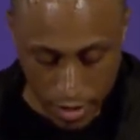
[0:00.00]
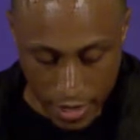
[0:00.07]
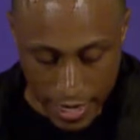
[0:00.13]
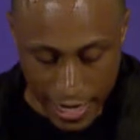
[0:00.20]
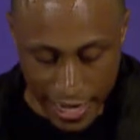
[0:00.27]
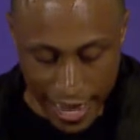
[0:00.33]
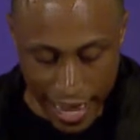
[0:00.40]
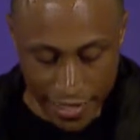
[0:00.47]

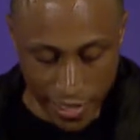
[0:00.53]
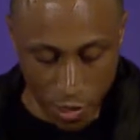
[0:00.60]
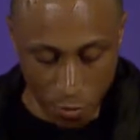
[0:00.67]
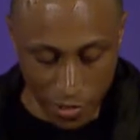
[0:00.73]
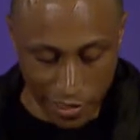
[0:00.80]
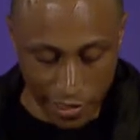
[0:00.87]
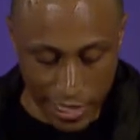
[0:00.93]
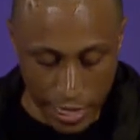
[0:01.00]
and as he
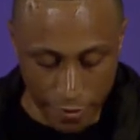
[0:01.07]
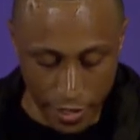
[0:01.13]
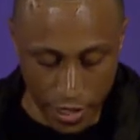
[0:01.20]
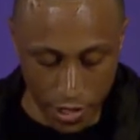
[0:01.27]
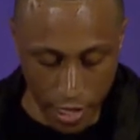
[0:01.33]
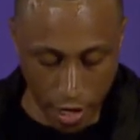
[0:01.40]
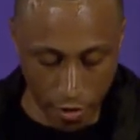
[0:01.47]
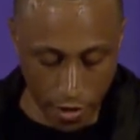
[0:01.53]
was leaving
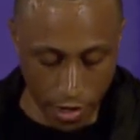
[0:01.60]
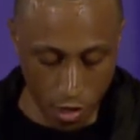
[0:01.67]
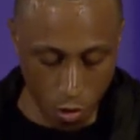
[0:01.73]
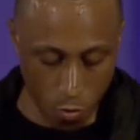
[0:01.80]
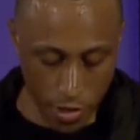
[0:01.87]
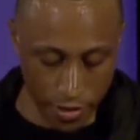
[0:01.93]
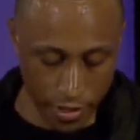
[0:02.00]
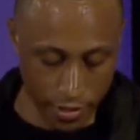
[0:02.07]
Jericho
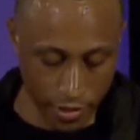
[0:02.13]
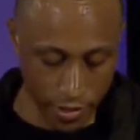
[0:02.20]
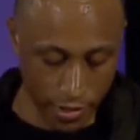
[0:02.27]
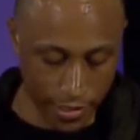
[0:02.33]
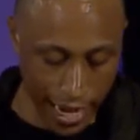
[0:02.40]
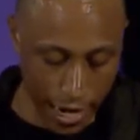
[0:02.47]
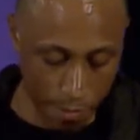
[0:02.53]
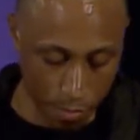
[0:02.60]
with his
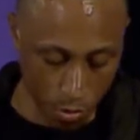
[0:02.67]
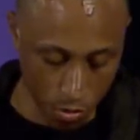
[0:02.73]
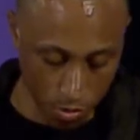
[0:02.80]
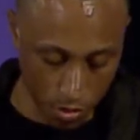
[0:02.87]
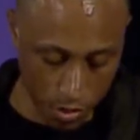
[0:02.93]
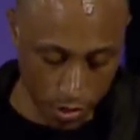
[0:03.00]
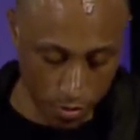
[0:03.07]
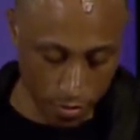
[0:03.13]

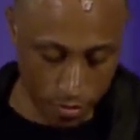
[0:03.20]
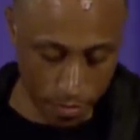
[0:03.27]
disciples